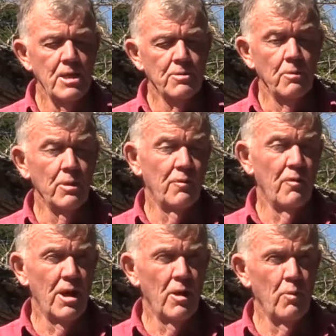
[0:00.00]
So we wanted to
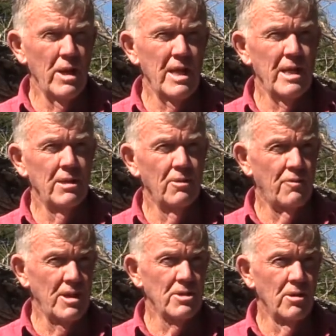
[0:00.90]
find out where the
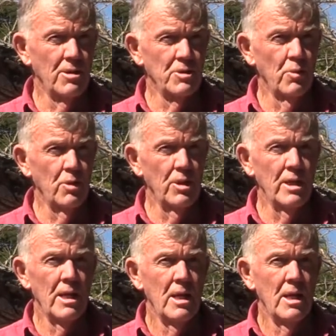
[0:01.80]
fence lines were,